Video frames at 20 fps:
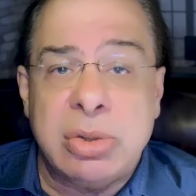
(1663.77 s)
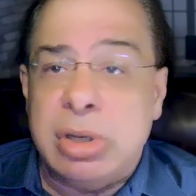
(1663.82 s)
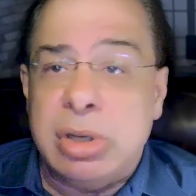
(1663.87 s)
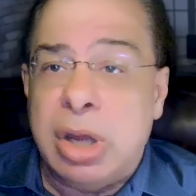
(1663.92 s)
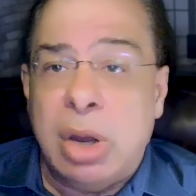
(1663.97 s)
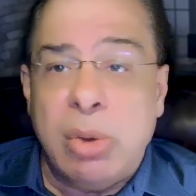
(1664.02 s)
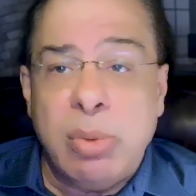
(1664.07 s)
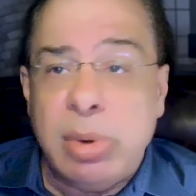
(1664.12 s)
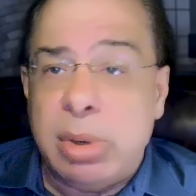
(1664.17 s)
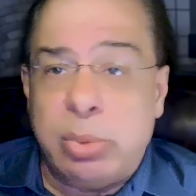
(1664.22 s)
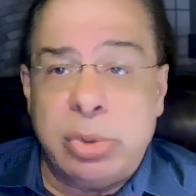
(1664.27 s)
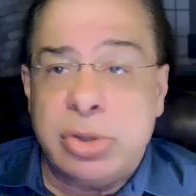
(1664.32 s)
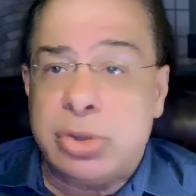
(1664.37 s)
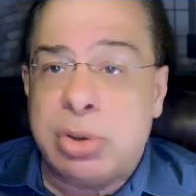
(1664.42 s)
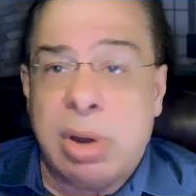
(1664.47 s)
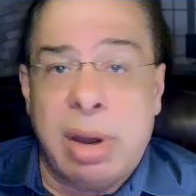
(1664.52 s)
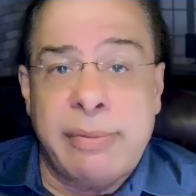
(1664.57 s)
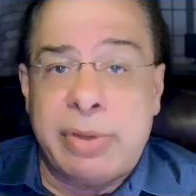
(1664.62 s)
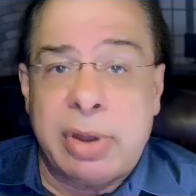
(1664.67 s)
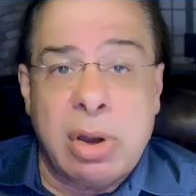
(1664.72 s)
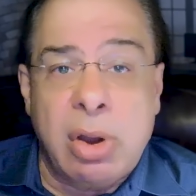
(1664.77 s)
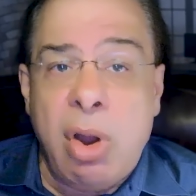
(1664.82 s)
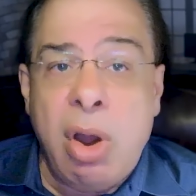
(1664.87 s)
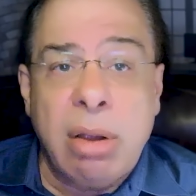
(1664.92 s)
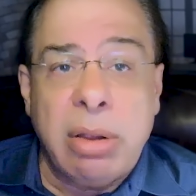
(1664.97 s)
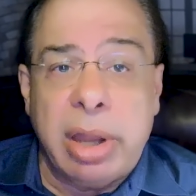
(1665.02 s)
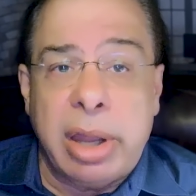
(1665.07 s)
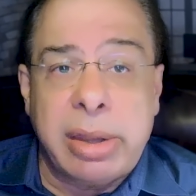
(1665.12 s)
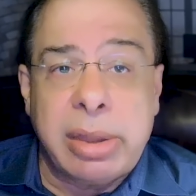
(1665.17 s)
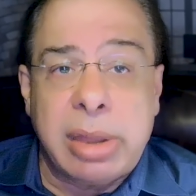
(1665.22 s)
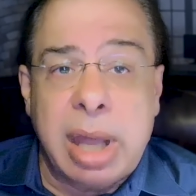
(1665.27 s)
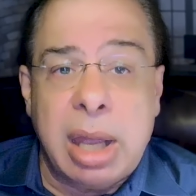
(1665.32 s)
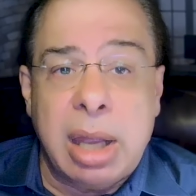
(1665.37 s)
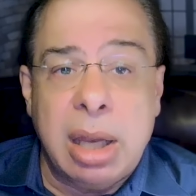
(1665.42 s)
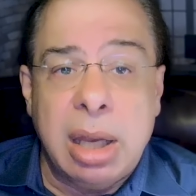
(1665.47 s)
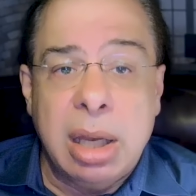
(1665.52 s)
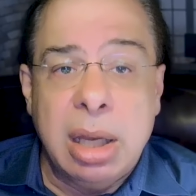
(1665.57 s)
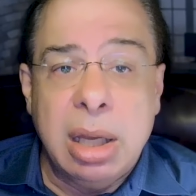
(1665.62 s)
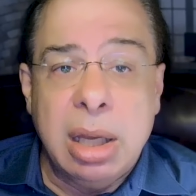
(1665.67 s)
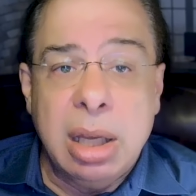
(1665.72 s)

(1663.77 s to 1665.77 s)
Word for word: No one would drive their car like that.